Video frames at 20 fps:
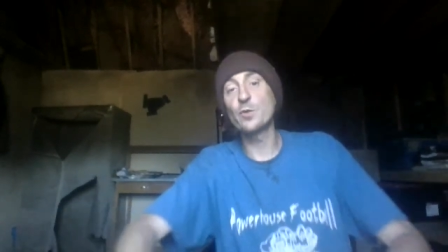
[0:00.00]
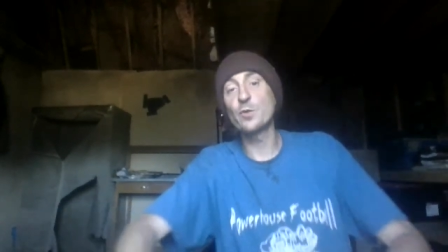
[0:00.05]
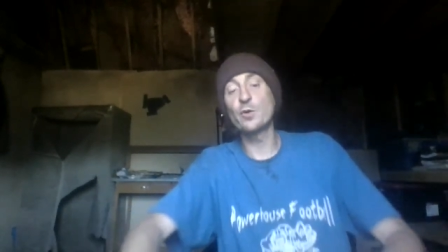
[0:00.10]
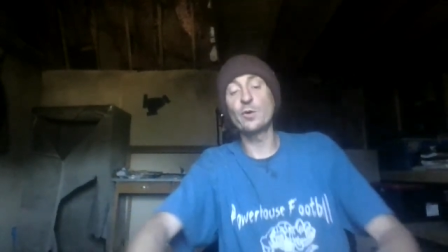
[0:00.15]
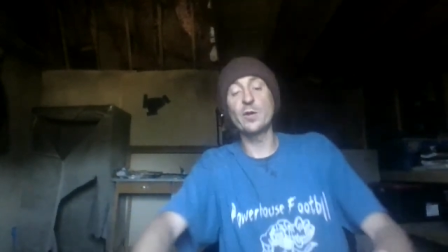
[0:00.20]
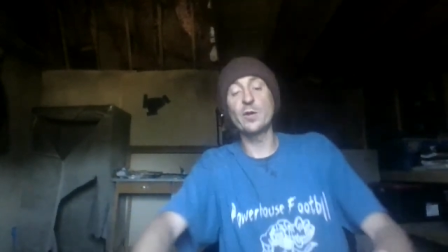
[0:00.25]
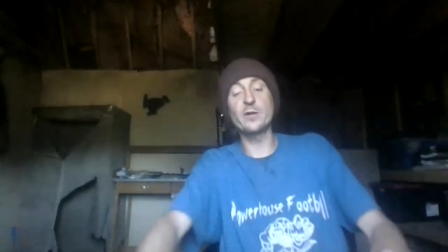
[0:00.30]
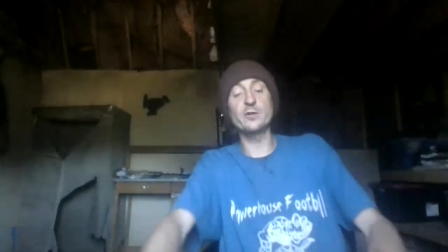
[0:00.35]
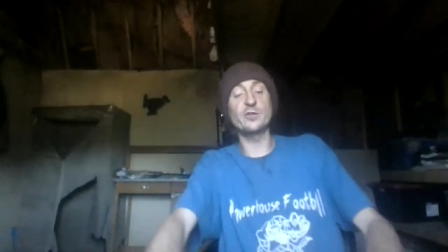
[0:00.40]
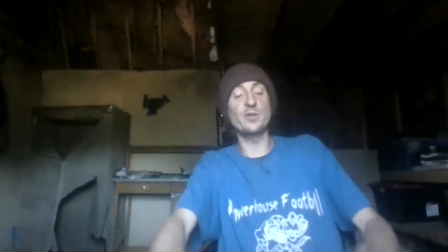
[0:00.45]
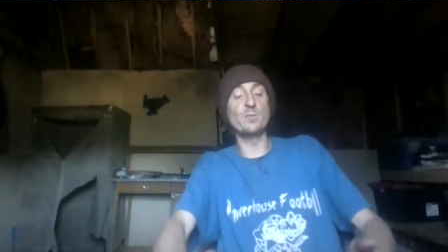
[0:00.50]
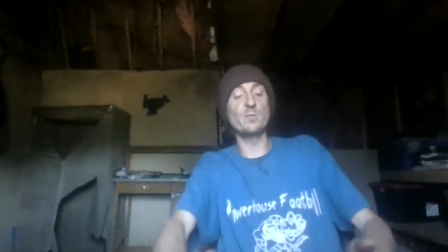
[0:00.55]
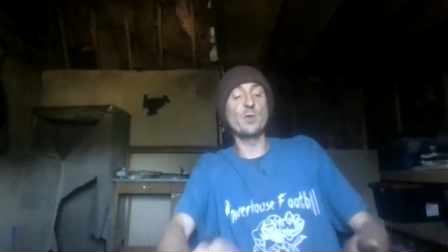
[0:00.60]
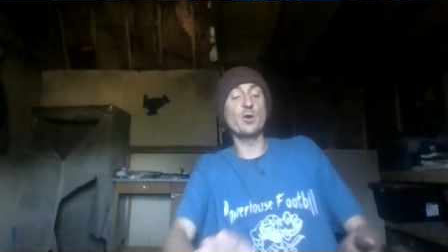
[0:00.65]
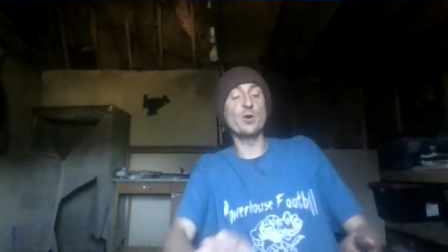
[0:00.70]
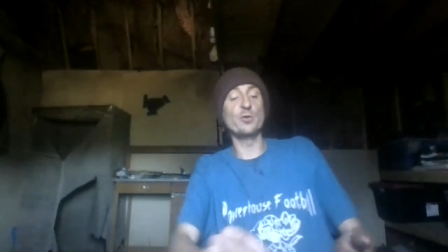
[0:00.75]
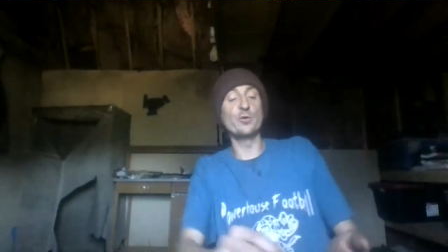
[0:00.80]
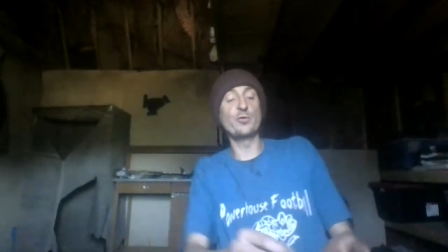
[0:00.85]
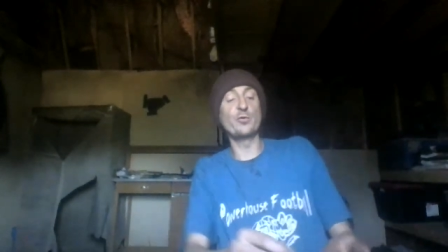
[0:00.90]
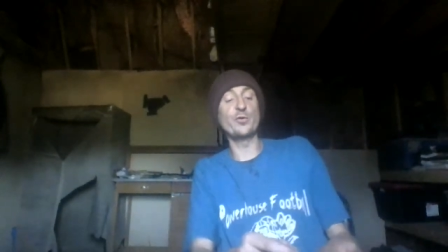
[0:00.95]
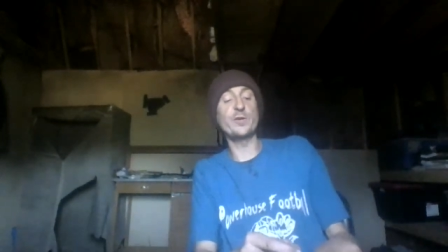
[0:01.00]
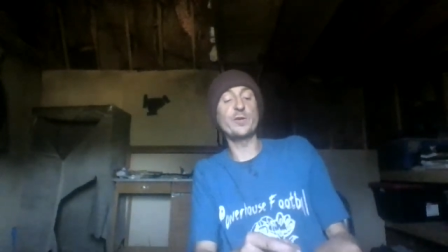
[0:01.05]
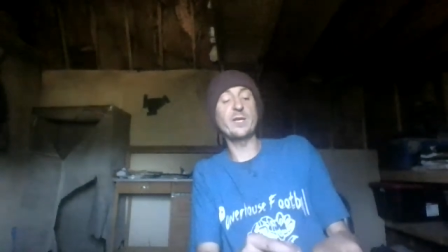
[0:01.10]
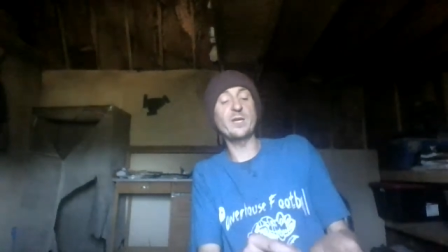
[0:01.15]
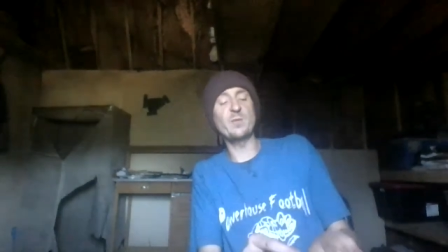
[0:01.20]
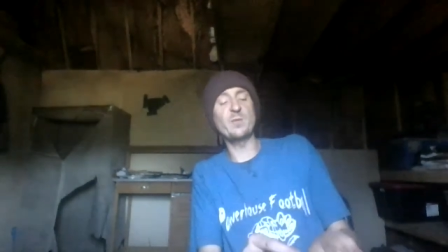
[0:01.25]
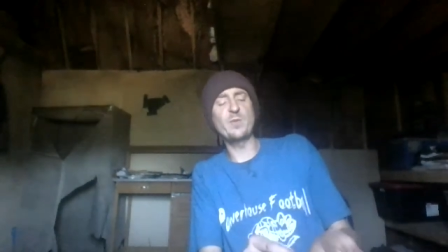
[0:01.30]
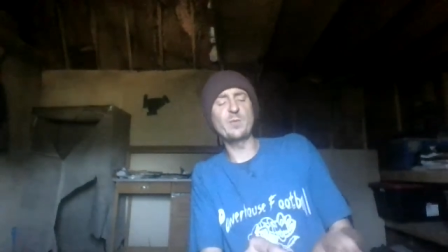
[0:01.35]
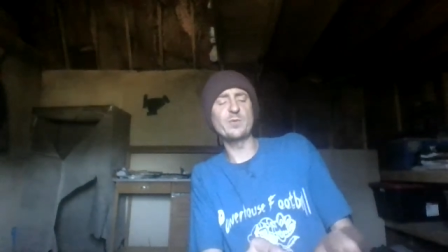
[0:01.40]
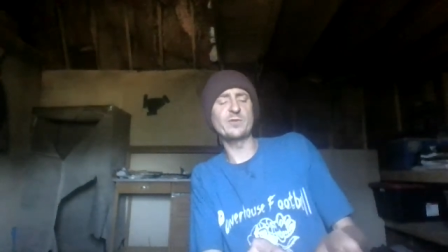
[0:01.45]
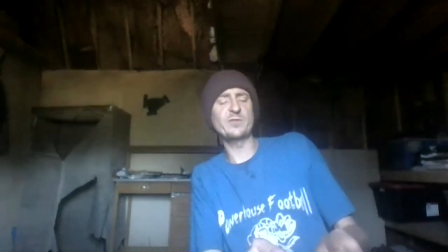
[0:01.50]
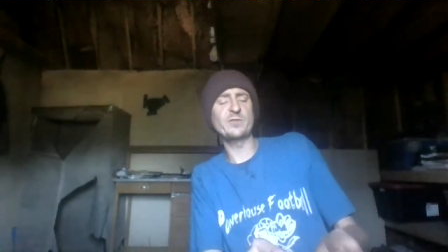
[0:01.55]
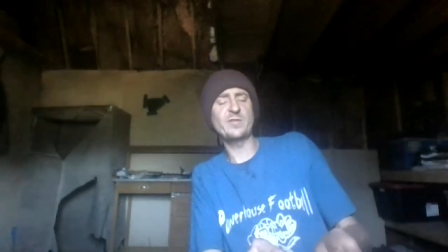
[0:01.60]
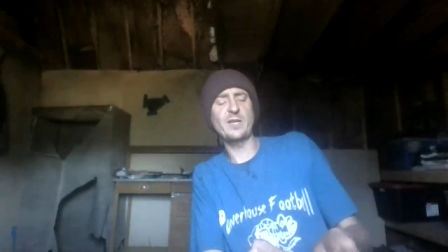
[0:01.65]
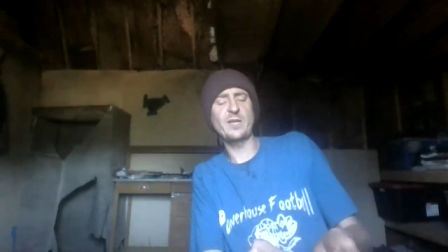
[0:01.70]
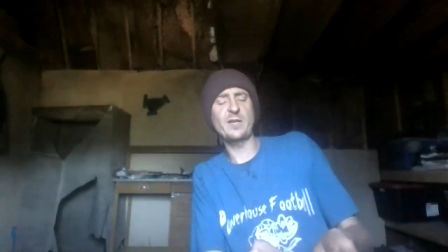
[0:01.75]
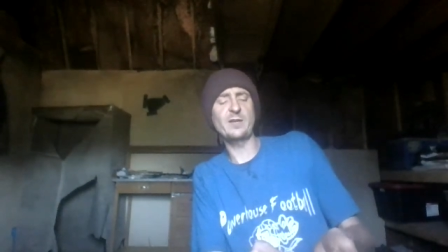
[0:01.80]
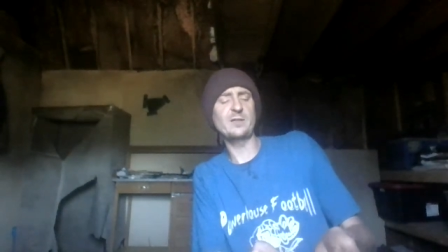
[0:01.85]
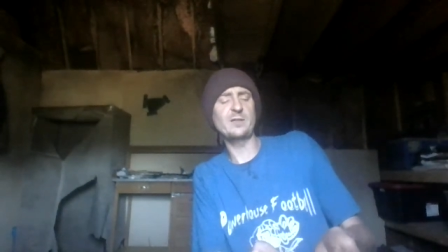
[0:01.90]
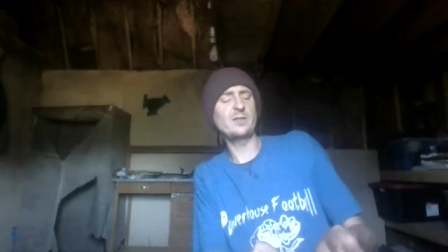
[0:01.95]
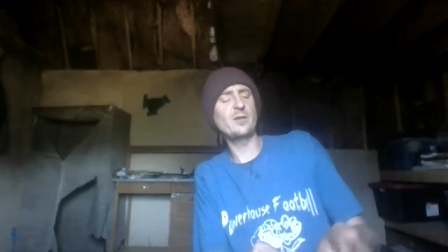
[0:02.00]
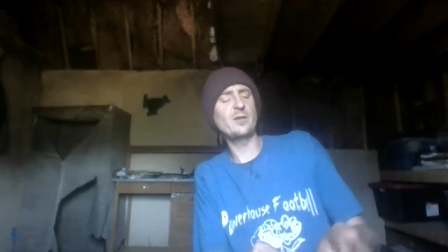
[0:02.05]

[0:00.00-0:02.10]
wrote a letter to Martin Luther King, and people says,